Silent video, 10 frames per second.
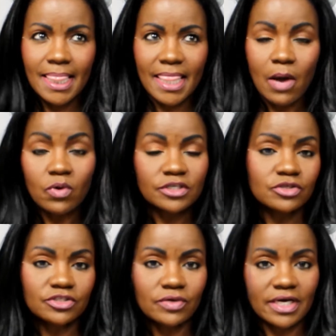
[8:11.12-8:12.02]
I want to
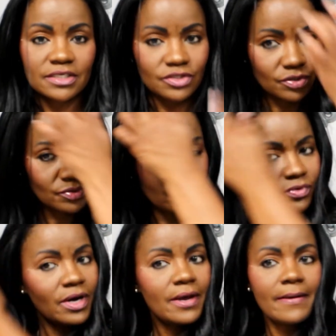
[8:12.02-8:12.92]
start trying to
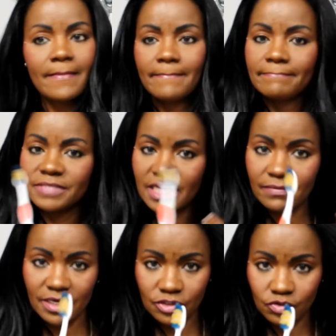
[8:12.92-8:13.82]
take
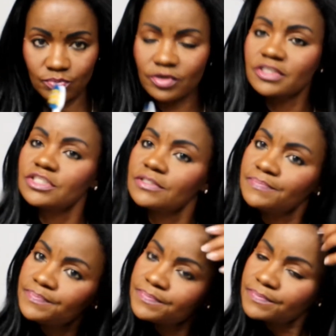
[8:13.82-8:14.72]
my toothbrush
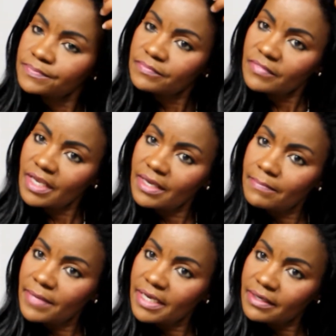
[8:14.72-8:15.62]
and I'm
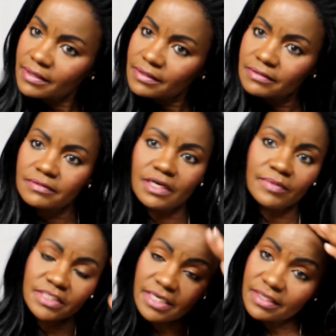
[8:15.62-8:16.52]
going to
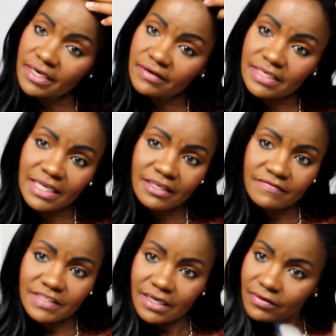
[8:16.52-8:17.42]
take the hair that I left
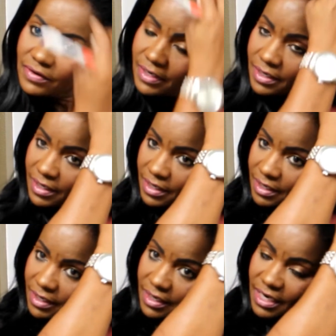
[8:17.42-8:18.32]
out,
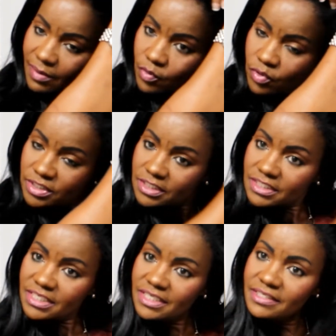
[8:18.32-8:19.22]
and I'm going to
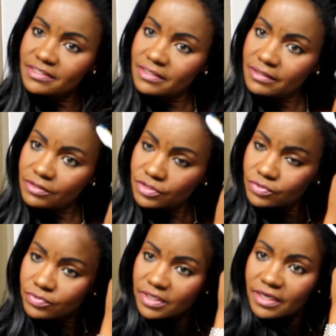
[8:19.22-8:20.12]
tease the two
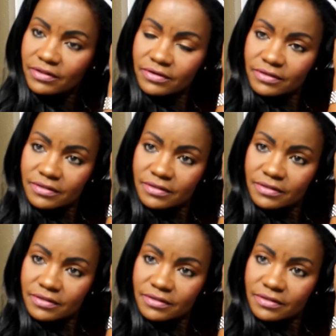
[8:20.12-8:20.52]
together.